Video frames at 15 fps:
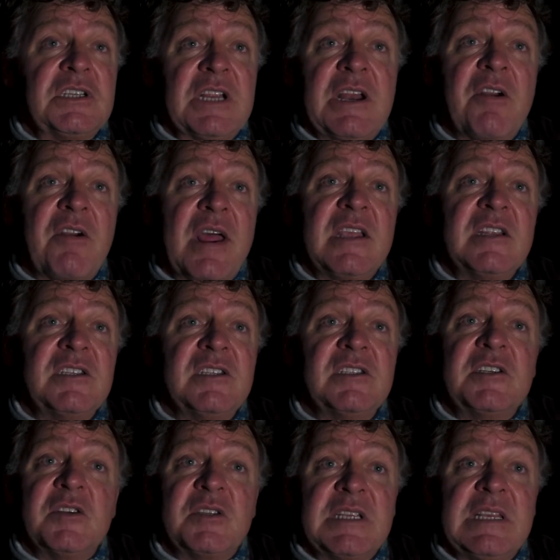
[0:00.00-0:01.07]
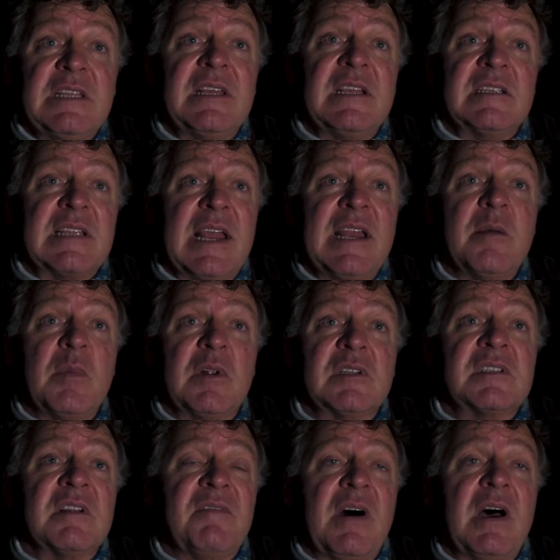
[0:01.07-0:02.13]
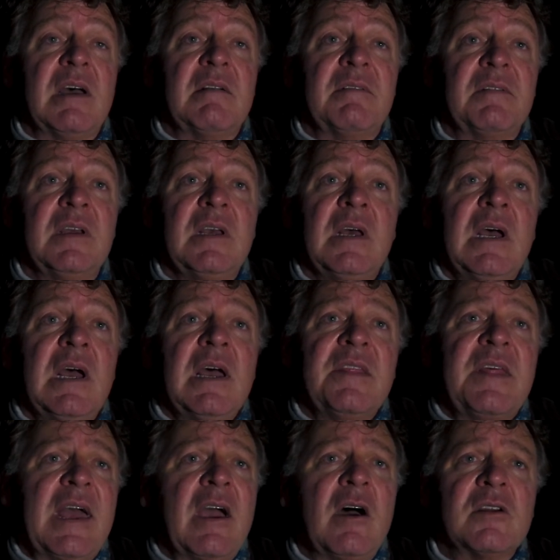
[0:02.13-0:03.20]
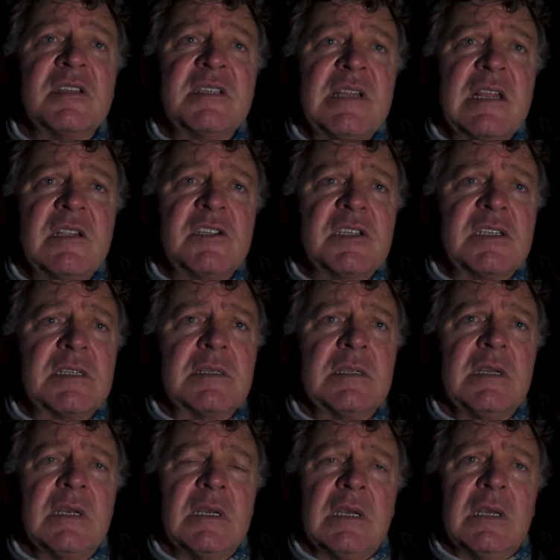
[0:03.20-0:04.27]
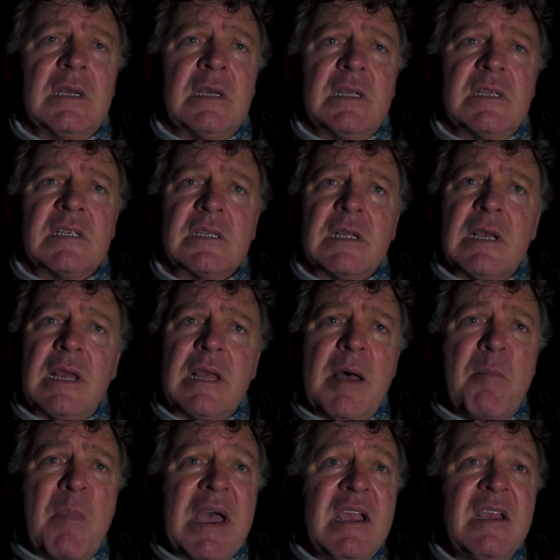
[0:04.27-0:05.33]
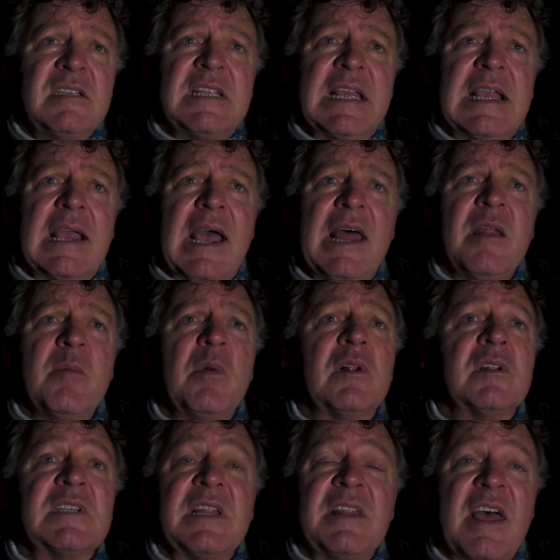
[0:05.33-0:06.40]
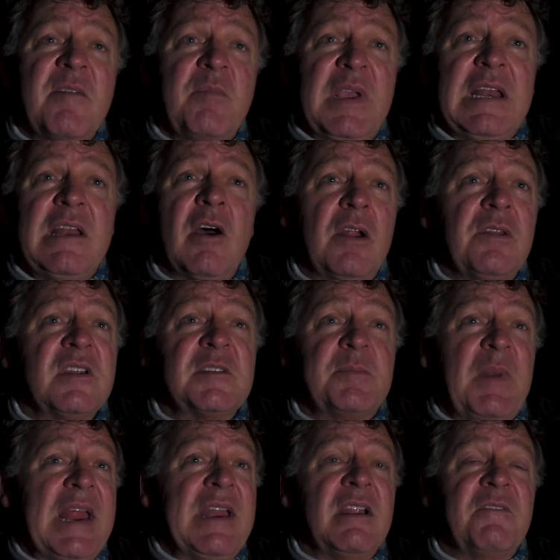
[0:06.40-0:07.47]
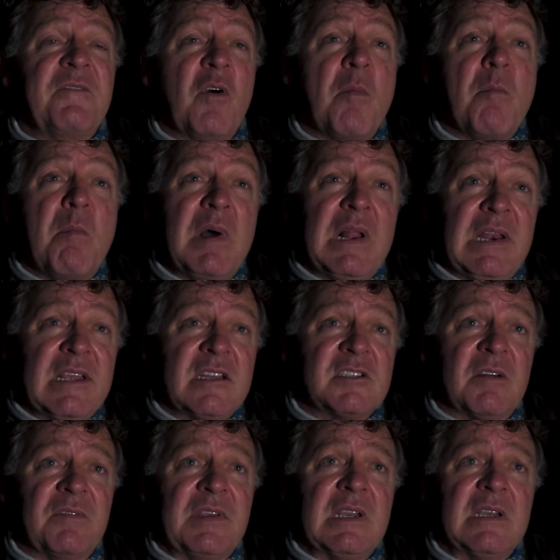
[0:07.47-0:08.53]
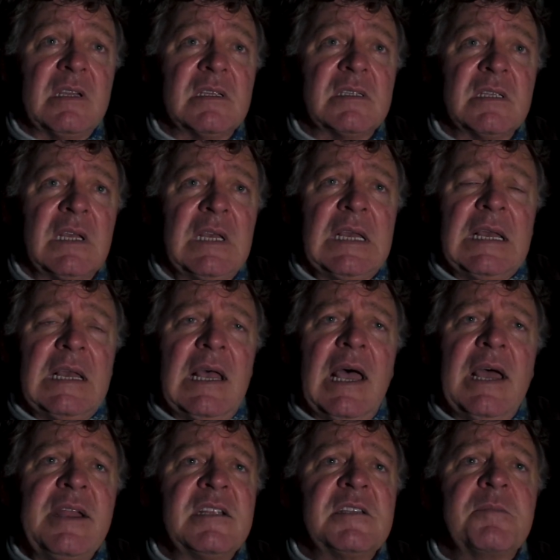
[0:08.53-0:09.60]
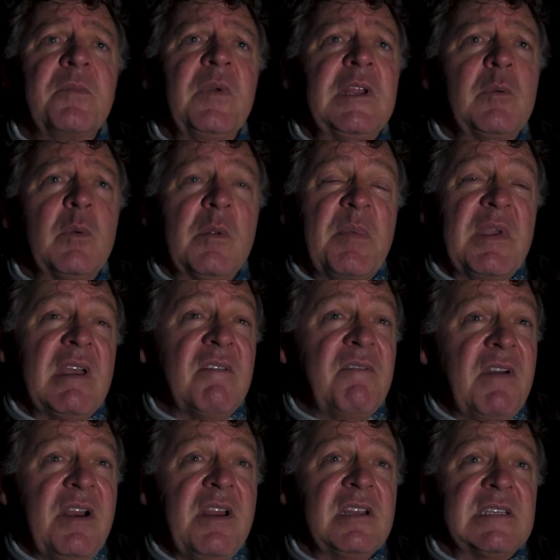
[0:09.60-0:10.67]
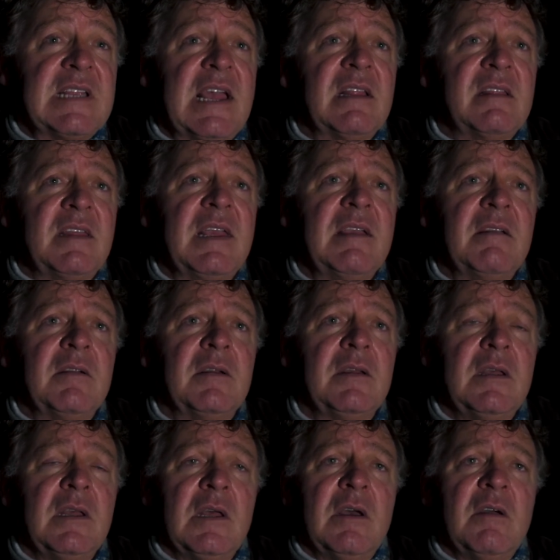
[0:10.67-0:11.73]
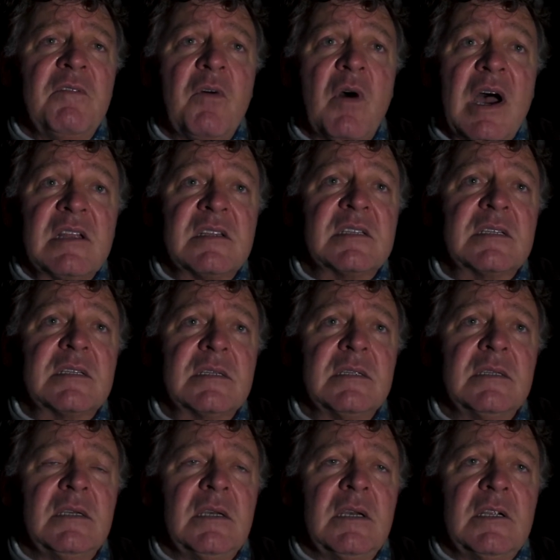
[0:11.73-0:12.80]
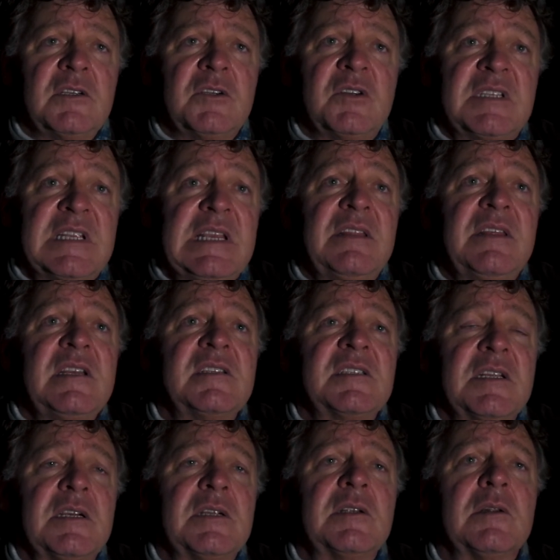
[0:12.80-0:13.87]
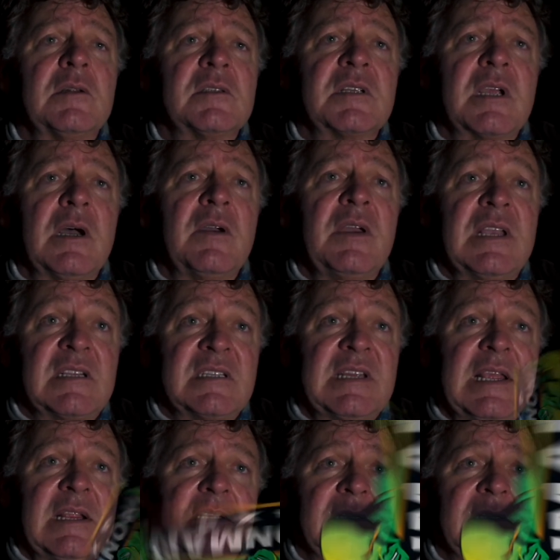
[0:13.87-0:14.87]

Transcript: generations to see these animals survive. They are such amazing animals, and they've been on this planet for millions of years, and it will be a very sad thing for us to see these turtles go extinct.